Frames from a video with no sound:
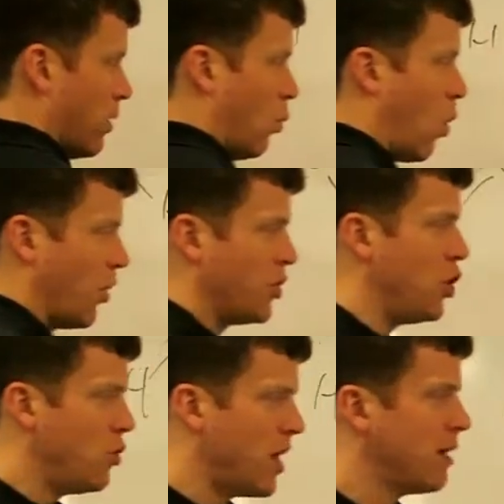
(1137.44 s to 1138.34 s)
one
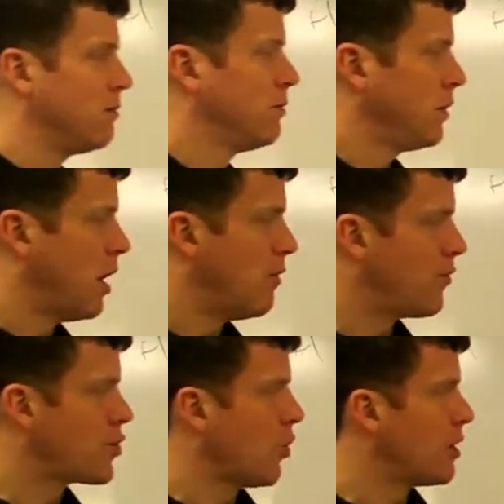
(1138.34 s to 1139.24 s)
unit of
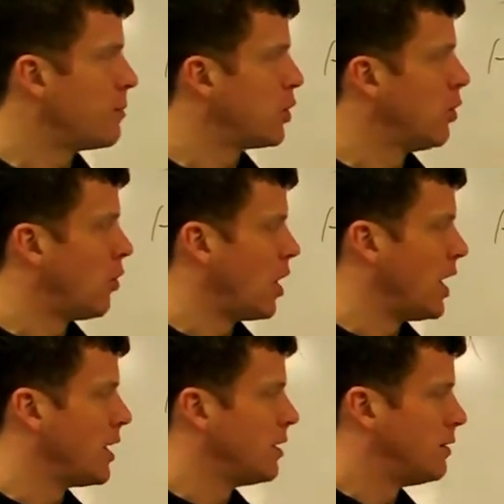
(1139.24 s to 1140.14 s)
sodium chloride?